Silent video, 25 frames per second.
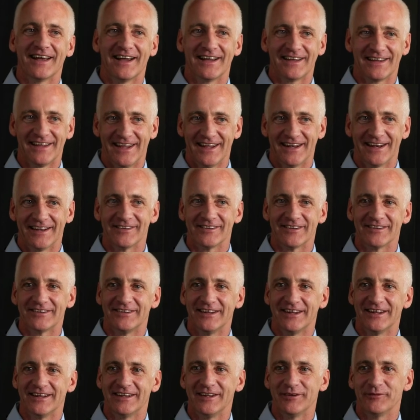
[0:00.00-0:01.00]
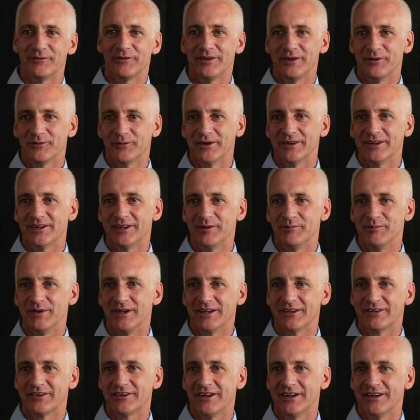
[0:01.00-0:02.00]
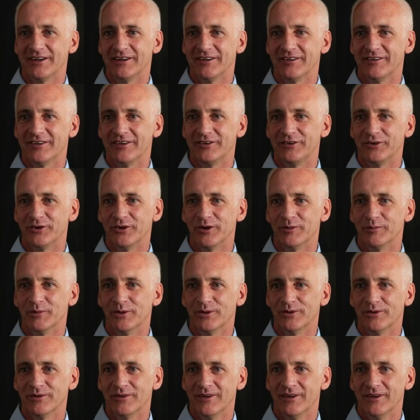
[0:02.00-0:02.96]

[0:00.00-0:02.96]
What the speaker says: again, as I said, they wanted to make training as enjoyable,